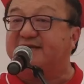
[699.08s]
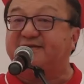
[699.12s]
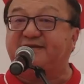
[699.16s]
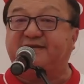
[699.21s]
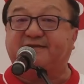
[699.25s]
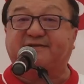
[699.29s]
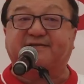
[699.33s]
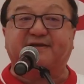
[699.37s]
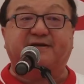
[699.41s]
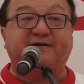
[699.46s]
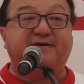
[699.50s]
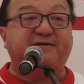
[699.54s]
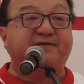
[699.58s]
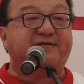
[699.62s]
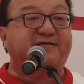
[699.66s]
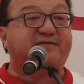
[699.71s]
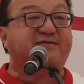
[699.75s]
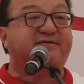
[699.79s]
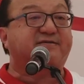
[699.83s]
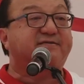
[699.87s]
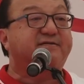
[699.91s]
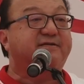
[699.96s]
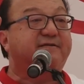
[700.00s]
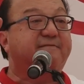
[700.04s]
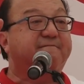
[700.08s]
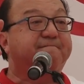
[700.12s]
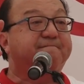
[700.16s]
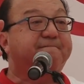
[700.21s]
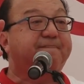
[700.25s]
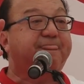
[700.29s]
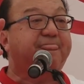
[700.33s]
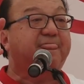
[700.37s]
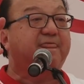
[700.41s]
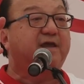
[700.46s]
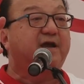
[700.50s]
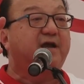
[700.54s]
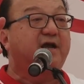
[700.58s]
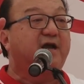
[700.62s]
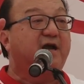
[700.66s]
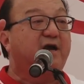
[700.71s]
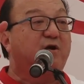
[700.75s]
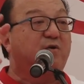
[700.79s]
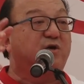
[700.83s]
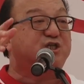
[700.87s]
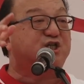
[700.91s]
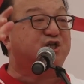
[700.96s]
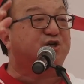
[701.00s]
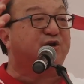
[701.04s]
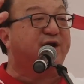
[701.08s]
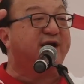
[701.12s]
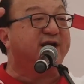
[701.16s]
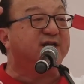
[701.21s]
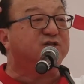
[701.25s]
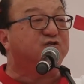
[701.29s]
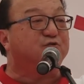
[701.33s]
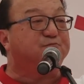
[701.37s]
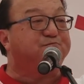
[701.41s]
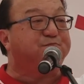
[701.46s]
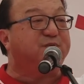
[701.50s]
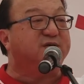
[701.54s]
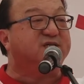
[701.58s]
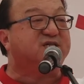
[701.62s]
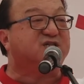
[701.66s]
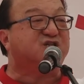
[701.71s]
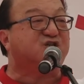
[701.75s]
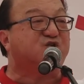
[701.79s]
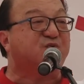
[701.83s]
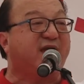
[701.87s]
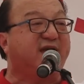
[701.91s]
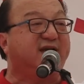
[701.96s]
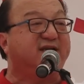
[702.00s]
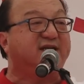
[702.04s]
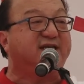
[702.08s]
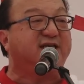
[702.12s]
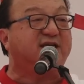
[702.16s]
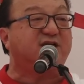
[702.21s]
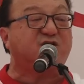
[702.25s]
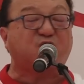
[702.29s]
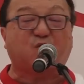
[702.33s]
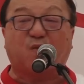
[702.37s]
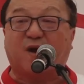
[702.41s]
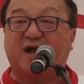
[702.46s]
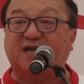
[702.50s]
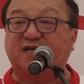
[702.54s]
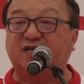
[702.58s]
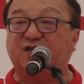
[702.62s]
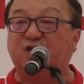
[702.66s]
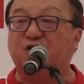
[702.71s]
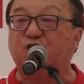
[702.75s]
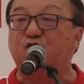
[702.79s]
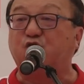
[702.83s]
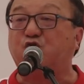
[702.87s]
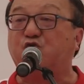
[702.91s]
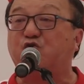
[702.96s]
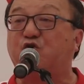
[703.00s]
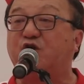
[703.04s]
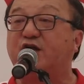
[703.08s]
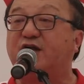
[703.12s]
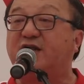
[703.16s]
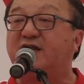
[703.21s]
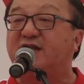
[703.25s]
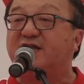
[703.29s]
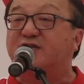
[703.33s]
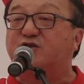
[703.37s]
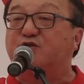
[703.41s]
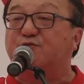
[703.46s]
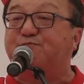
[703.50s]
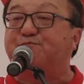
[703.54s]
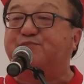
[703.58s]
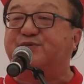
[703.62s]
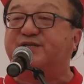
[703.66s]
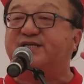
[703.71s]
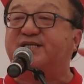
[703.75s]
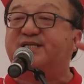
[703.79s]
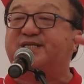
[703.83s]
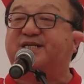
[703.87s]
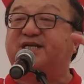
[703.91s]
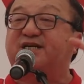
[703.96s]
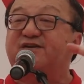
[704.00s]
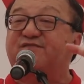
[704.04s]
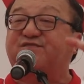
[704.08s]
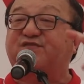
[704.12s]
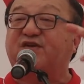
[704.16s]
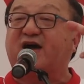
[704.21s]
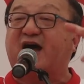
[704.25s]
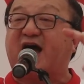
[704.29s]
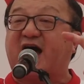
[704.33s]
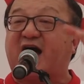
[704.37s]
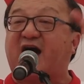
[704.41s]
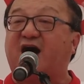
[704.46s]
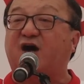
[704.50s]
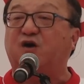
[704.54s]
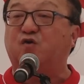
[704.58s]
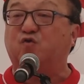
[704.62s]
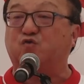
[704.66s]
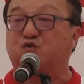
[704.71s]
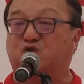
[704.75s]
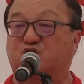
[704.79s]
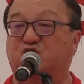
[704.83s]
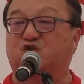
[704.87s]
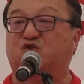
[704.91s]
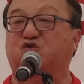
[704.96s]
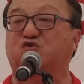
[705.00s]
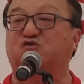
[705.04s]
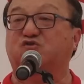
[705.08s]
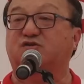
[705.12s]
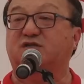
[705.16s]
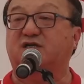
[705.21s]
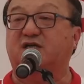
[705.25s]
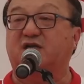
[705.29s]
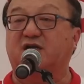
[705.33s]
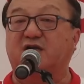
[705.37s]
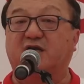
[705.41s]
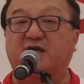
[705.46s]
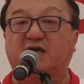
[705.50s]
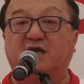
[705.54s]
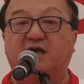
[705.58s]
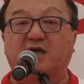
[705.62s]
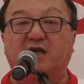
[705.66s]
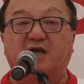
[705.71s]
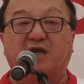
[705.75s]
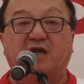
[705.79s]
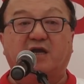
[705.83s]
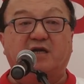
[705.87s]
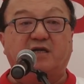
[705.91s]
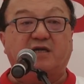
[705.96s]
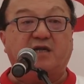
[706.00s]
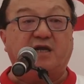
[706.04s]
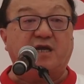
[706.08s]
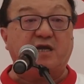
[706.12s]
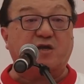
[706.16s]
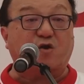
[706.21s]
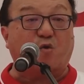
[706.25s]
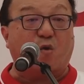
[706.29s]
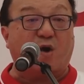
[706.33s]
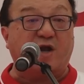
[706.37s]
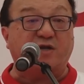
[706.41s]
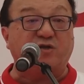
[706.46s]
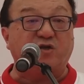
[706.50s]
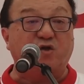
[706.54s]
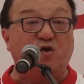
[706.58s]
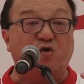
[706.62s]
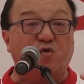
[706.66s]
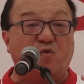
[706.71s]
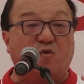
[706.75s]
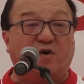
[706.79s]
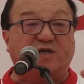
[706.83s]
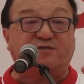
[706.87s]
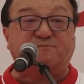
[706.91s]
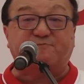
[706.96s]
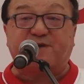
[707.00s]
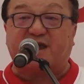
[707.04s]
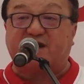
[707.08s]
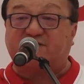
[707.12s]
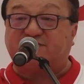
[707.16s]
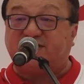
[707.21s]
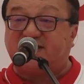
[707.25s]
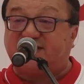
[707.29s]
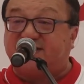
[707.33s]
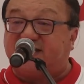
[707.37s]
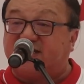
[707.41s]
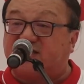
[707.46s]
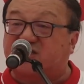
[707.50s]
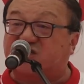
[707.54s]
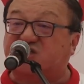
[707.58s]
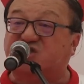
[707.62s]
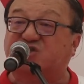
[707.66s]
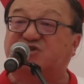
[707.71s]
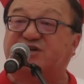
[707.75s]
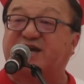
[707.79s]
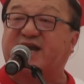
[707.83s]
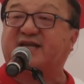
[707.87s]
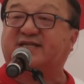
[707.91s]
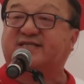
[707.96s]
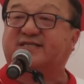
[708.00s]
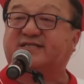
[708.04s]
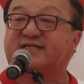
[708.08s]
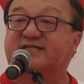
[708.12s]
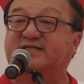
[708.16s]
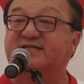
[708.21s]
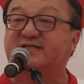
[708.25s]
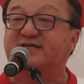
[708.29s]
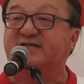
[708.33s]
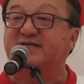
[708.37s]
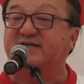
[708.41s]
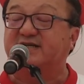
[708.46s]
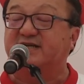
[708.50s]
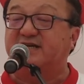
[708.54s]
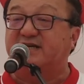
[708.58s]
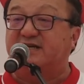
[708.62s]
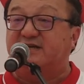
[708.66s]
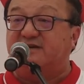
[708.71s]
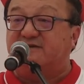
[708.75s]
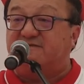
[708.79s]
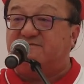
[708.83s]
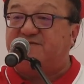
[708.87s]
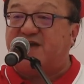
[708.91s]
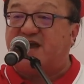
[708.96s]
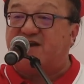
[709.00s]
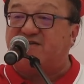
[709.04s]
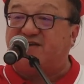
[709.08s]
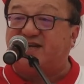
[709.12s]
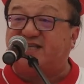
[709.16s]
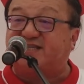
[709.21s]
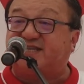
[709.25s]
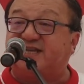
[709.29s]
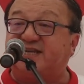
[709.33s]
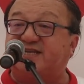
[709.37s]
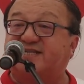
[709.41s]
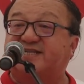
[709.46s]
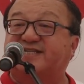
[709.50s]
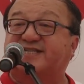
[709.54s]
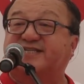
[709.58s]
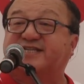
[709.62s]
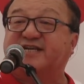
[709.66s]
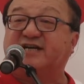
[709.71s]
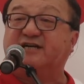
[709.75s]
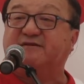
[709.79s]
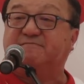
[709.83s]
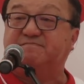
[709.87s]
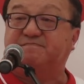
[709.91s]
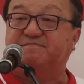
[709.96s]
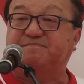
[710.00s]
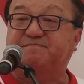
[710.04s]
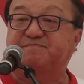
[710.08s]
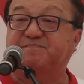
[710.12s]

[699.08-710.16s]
editors were trying to persuade Lee Kuan Yew to preserve the house. Lee Kuan Yew was very distressed, very disturbed.